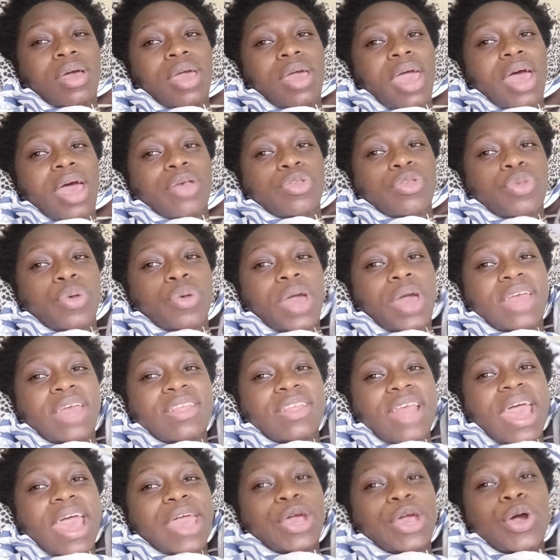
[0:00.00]
Yeah, so
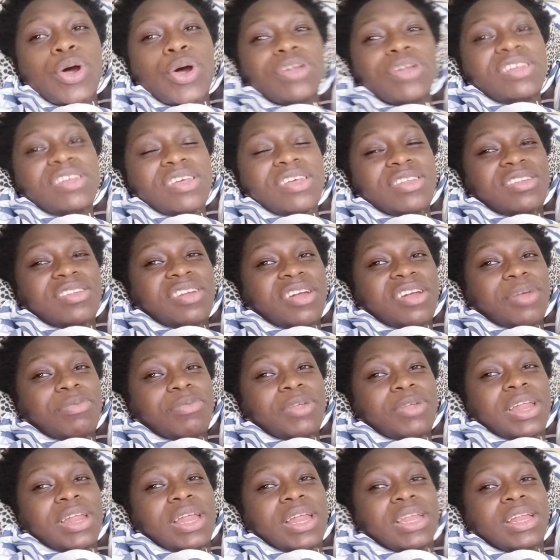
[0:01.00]
guys, I got
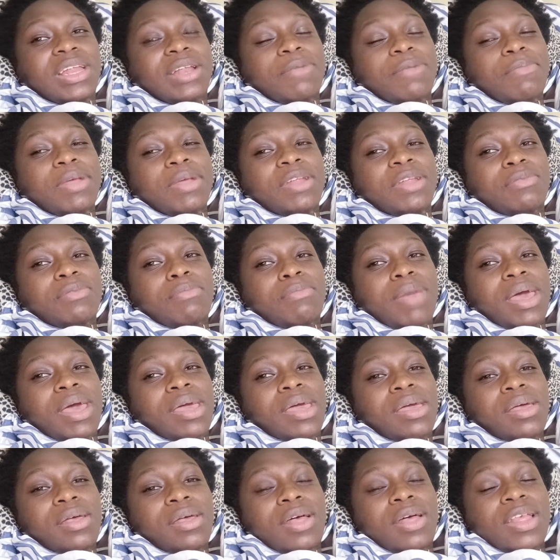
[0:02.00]
interrupted a little bit.
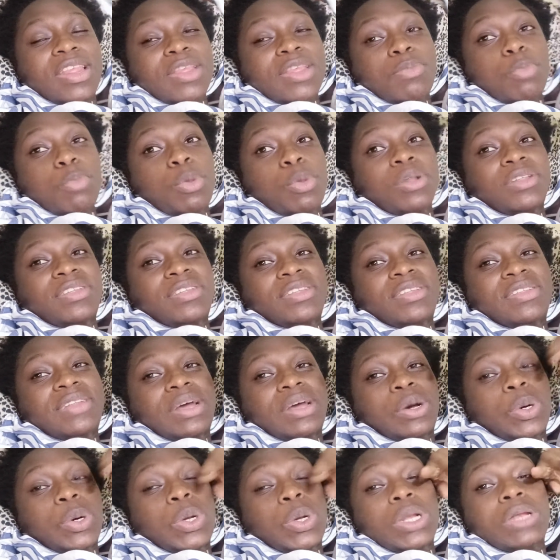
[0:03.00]
My small
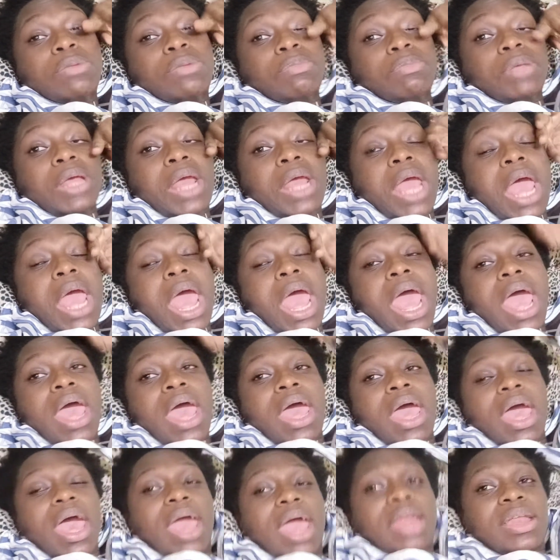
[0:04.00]
sister called me
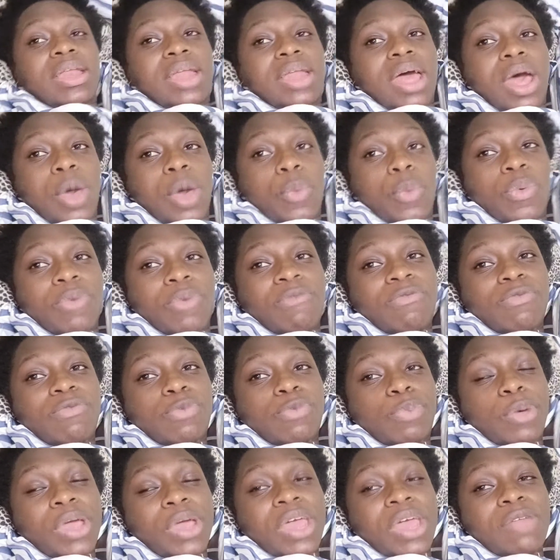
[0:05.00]
and we've
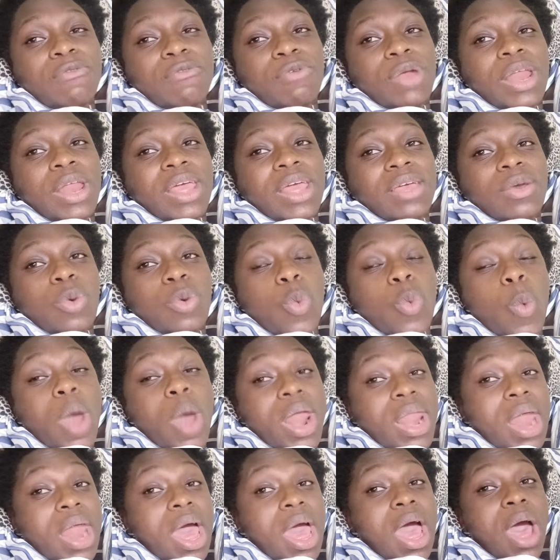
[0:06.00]
spoken for like
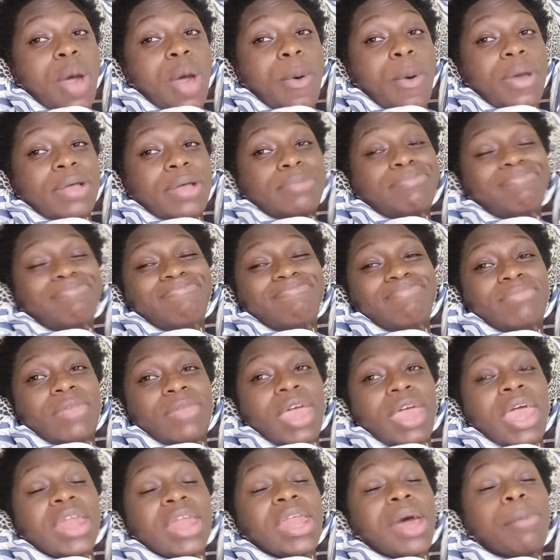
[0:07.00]
1 hour
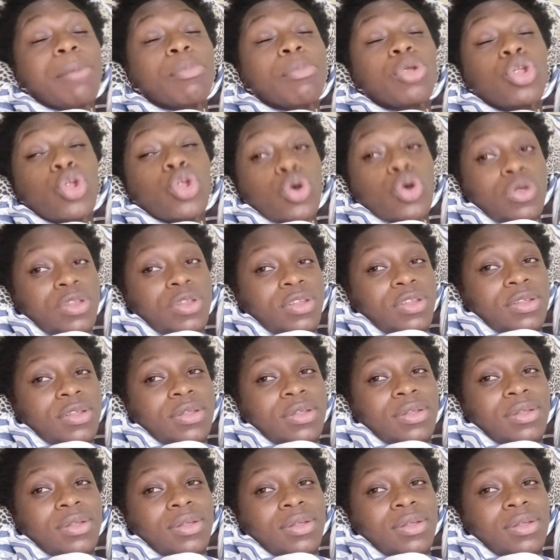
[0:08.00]
and I'm not